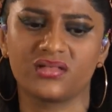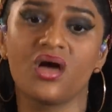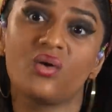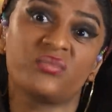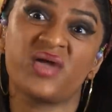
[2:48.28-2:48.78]

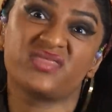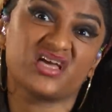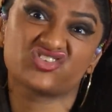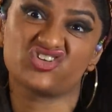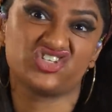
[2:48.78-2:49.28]
Well, maybe
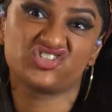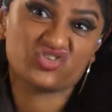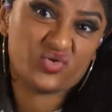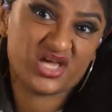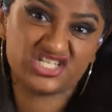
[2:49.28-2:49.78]
that's because she don't
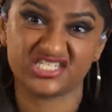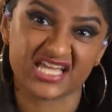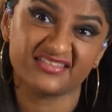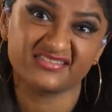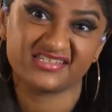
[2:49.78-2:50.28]
know where she
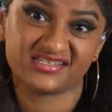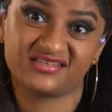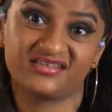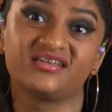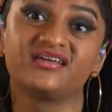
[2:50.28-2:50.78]
stands.
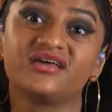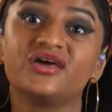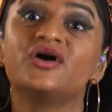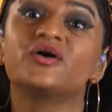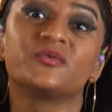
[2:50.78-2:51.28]

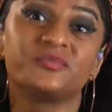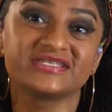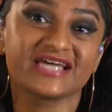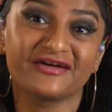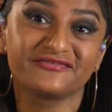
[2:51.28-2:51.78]
Could be
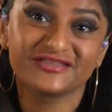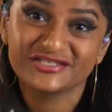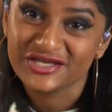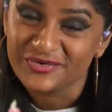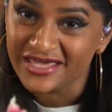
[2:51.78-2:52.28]
time for the
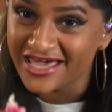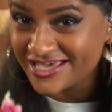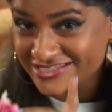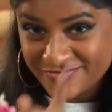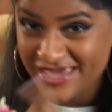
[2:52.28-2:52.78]
two of you
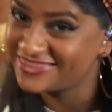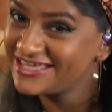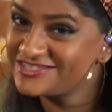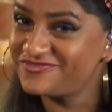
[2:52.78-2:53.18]
to make things